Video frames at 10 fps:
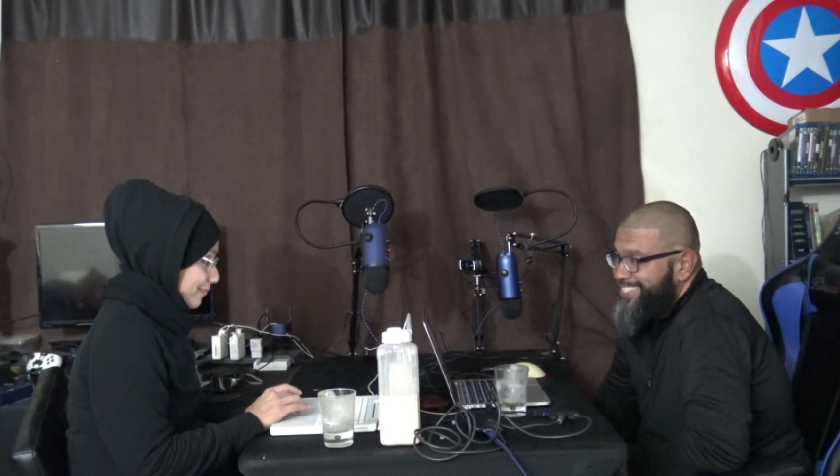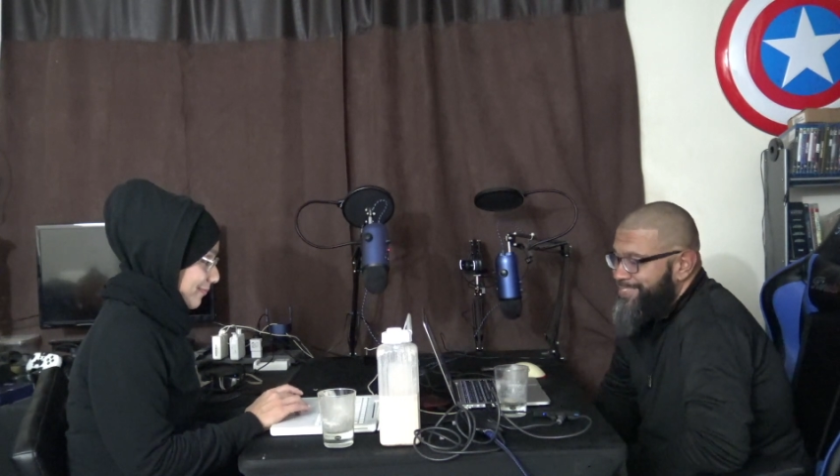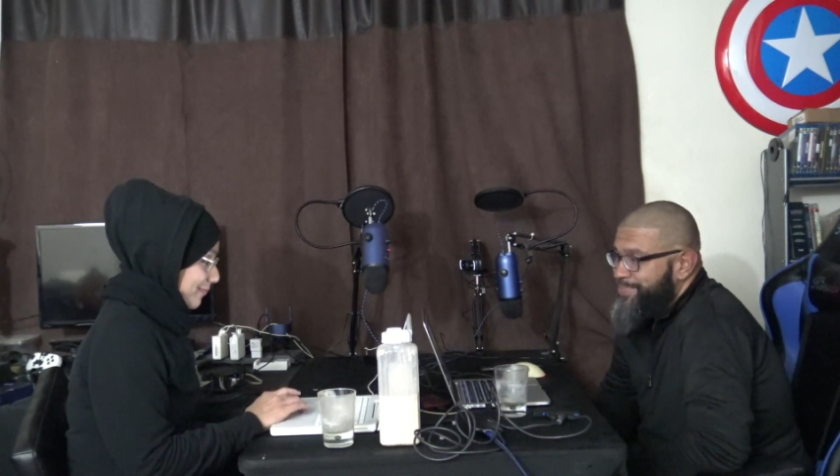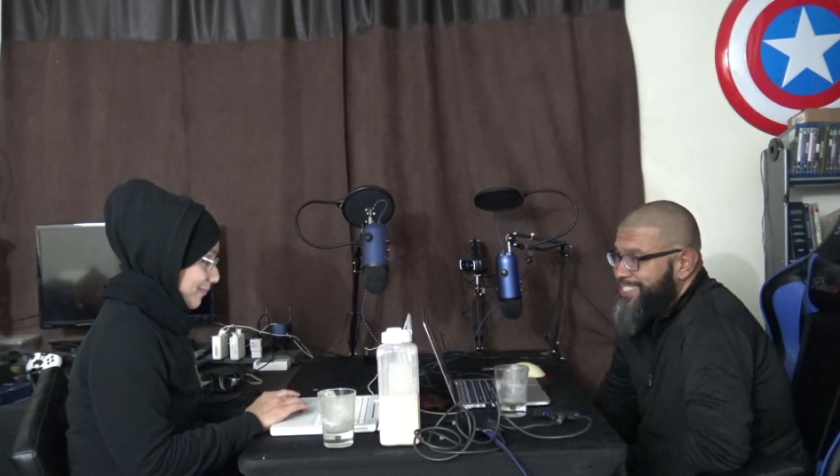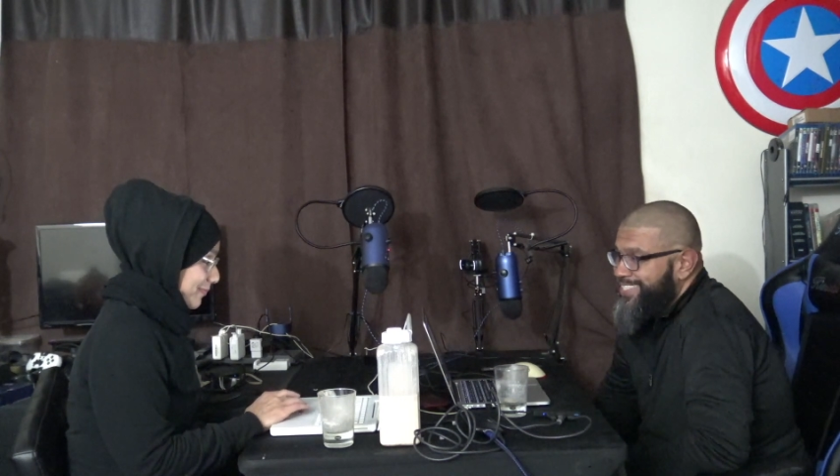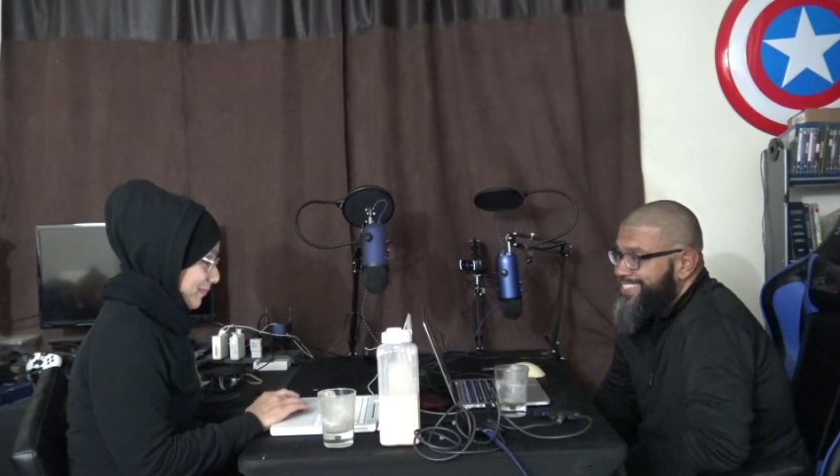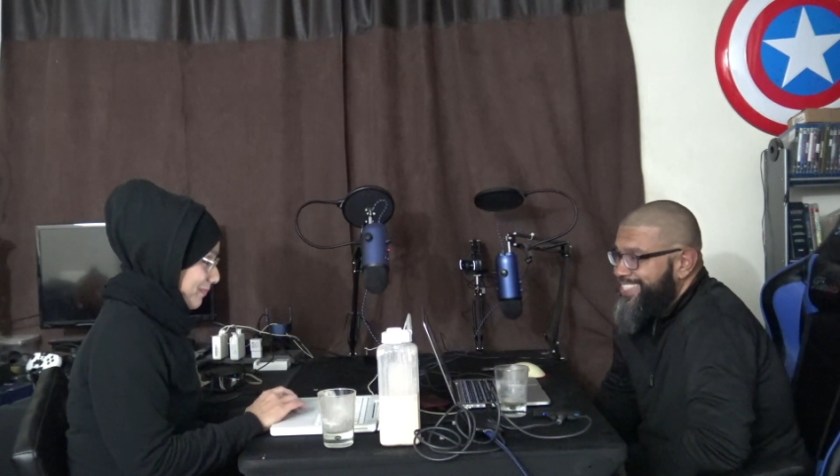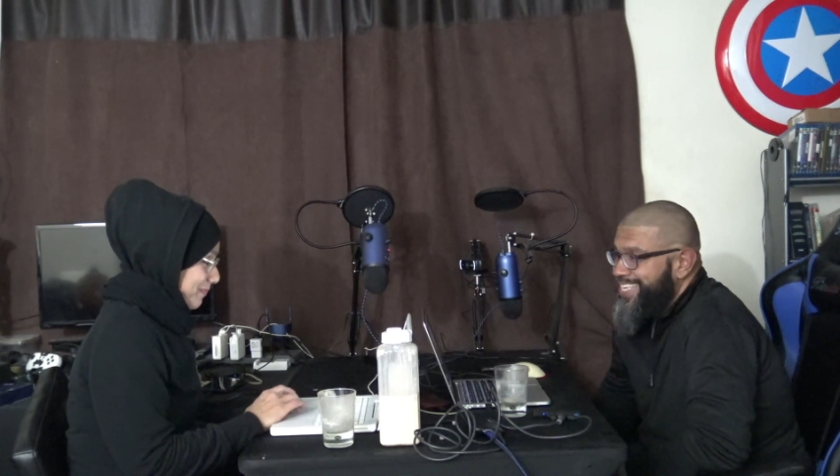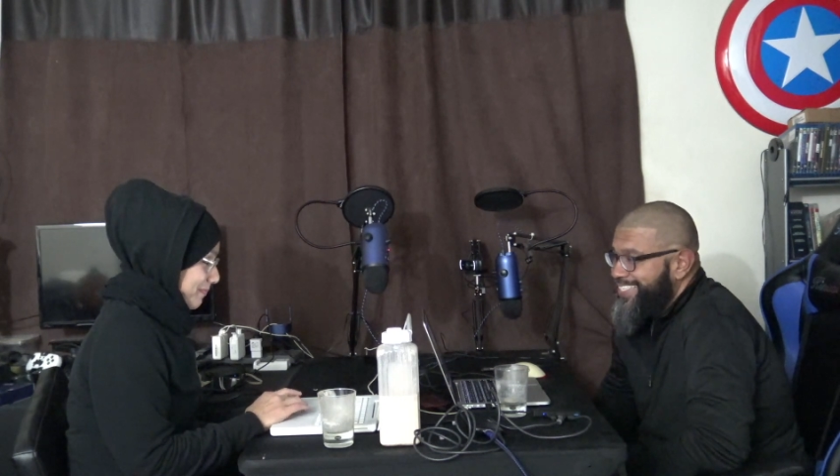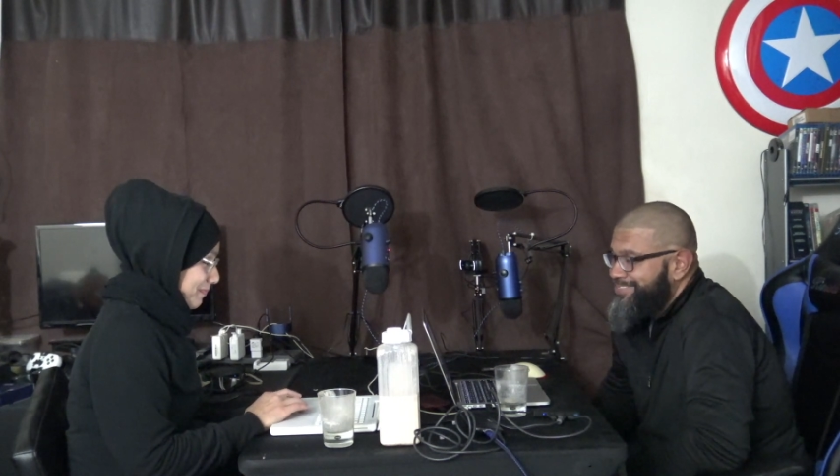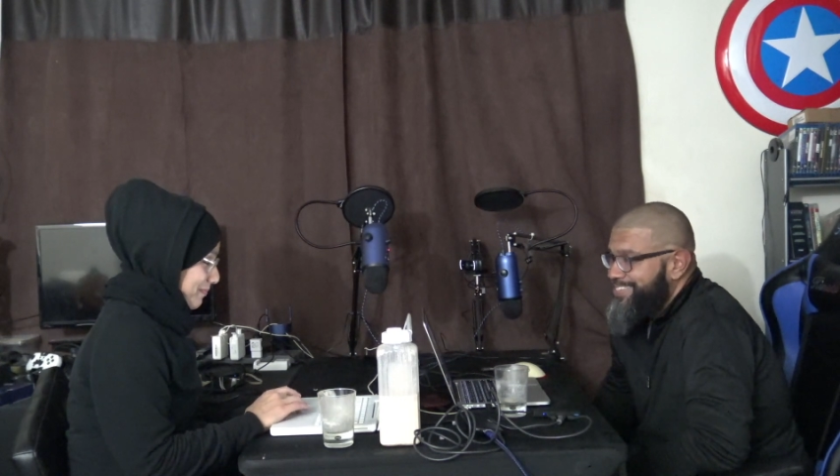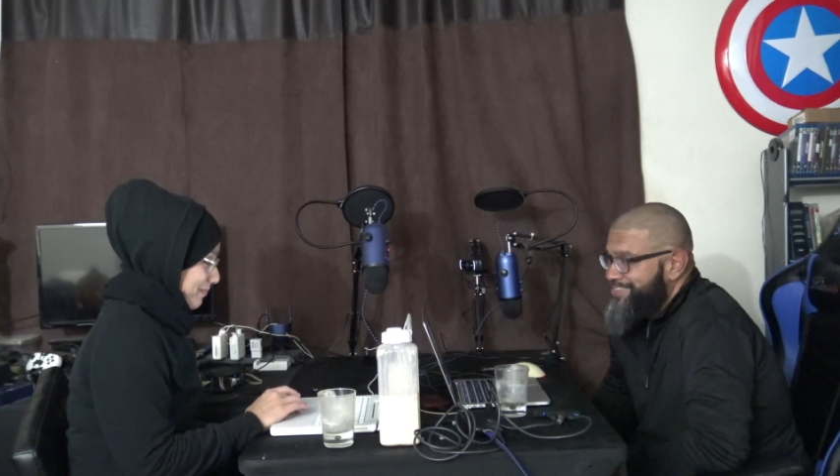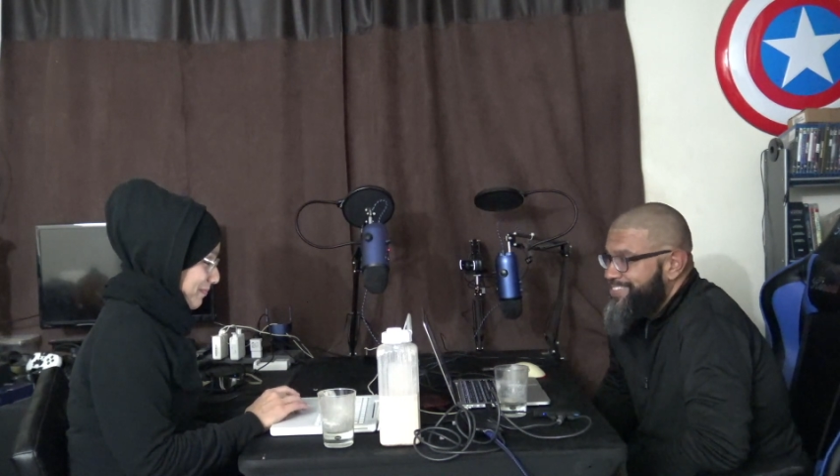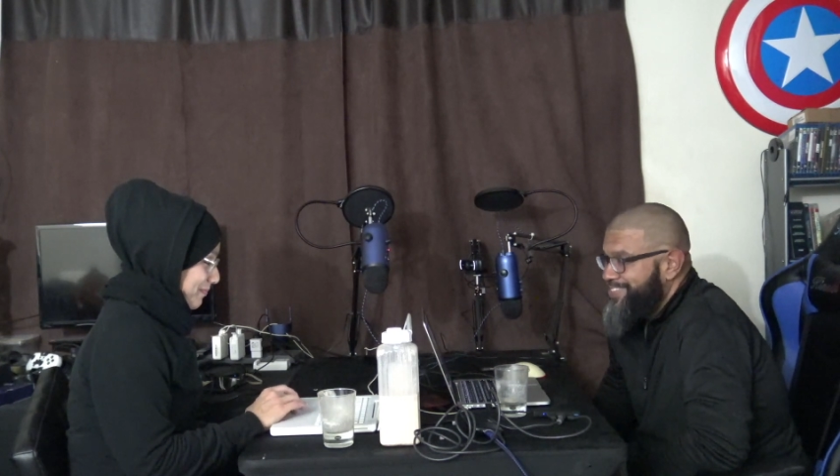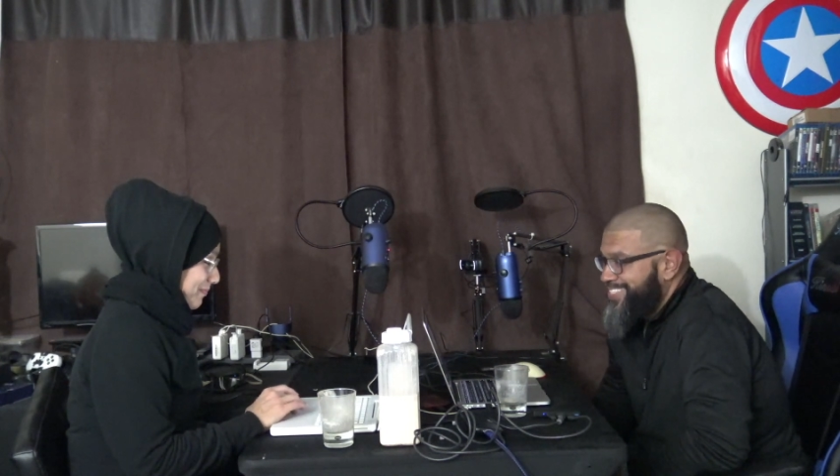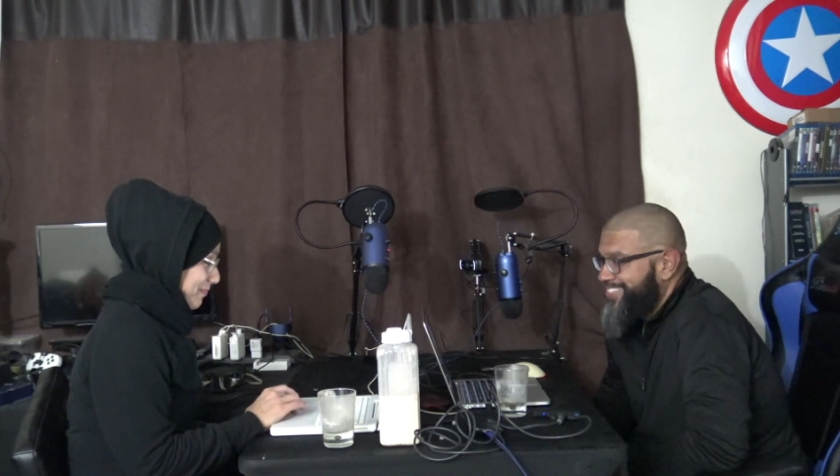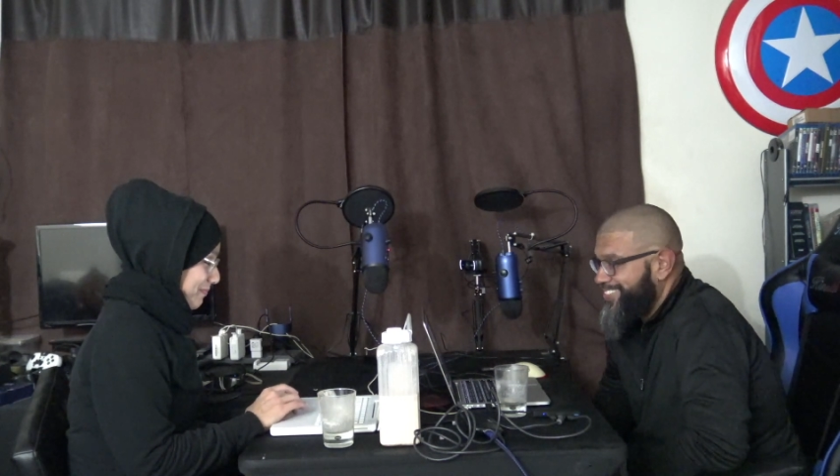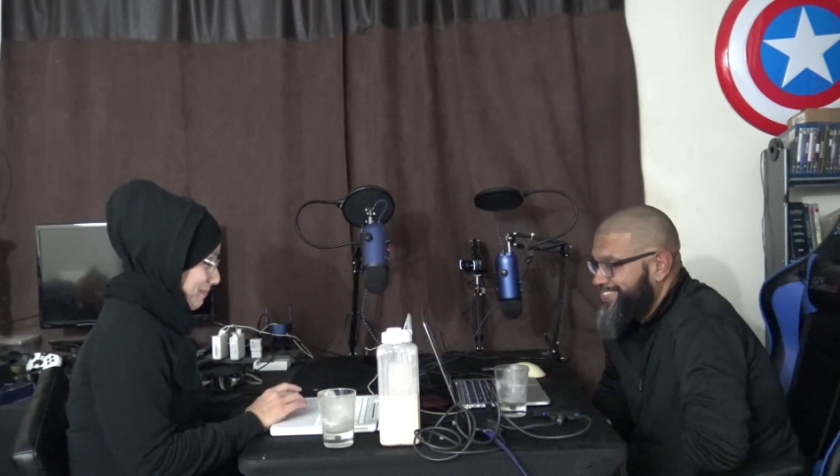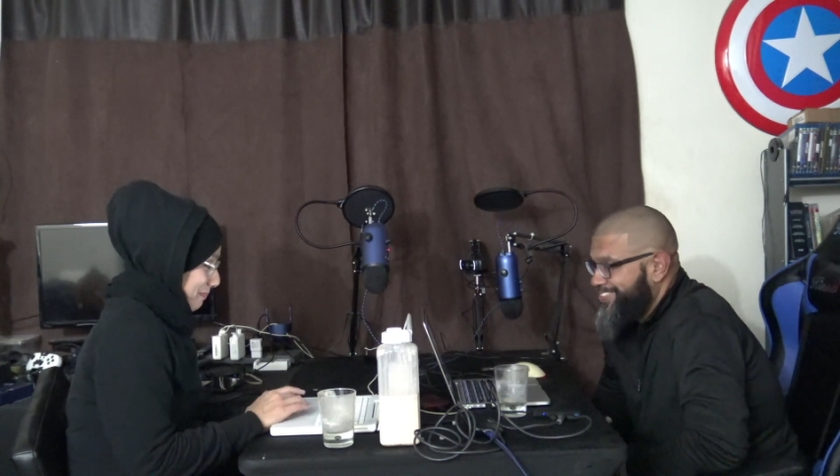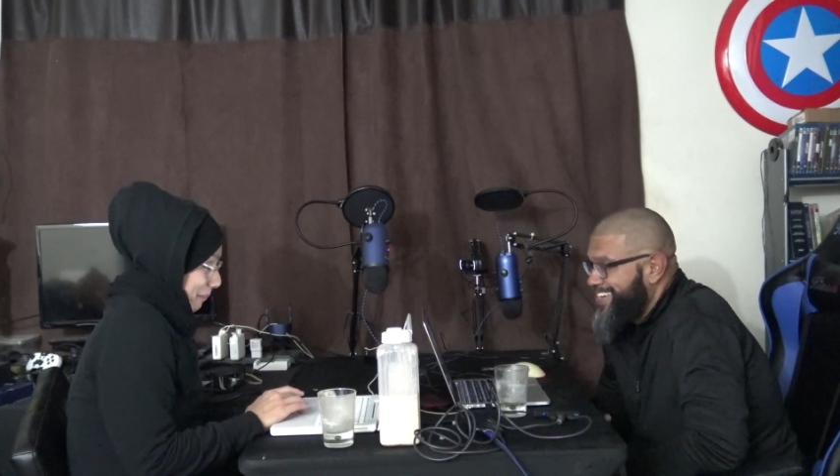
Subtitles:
gypsy / whatever you want to call them,